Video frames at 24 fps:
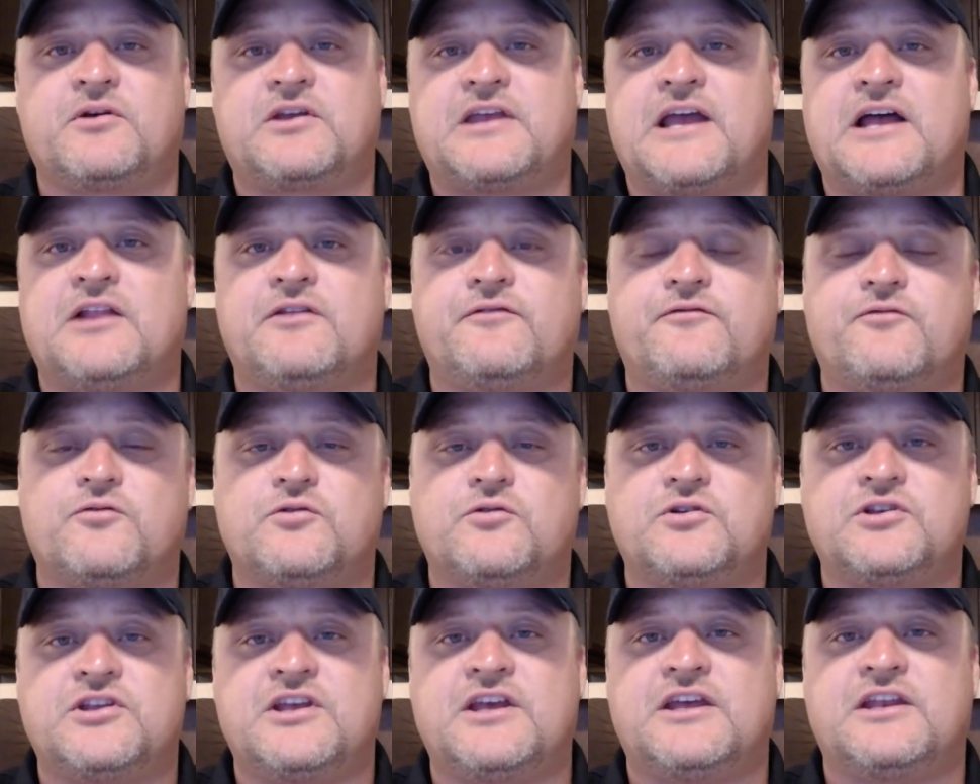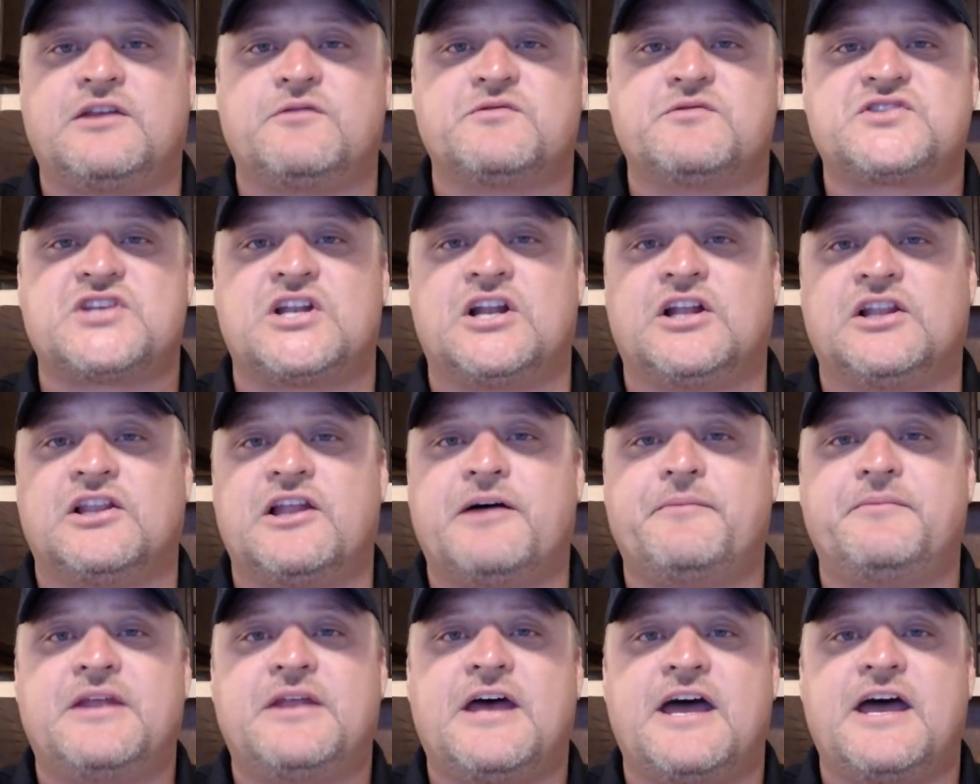California, and he was an
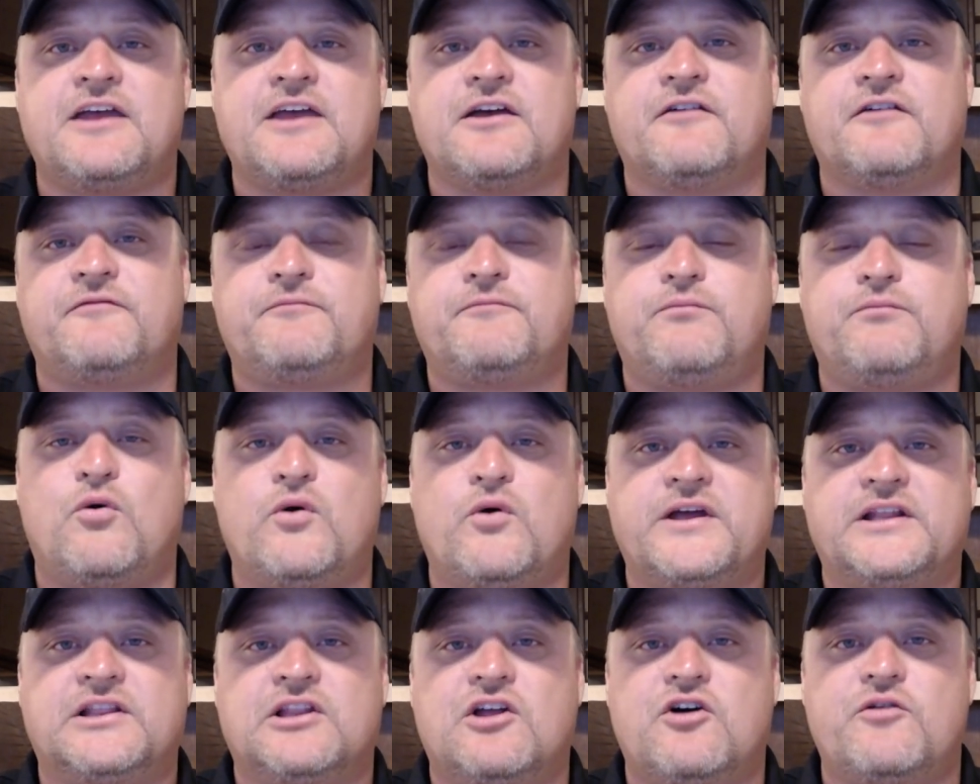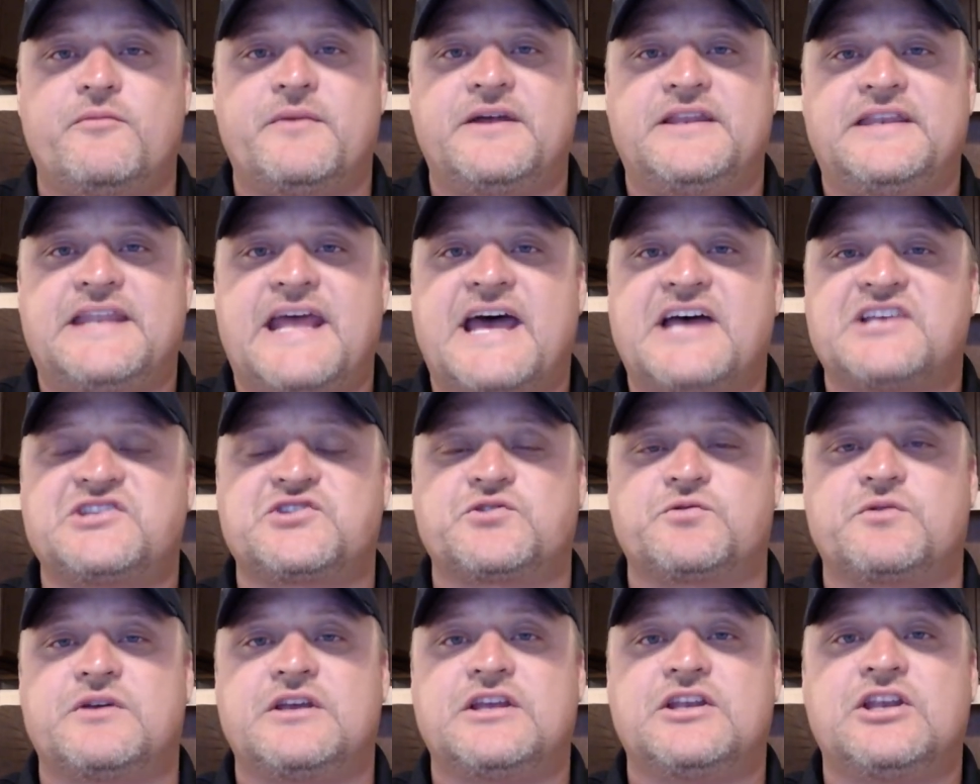alumni of Point Loma
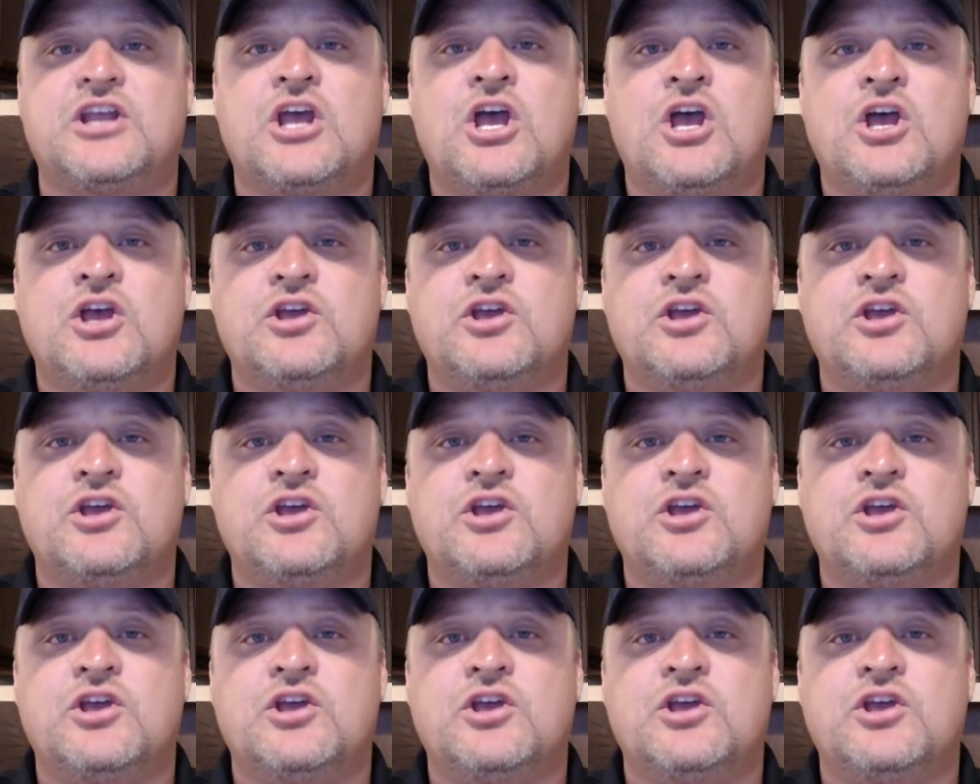Nazarene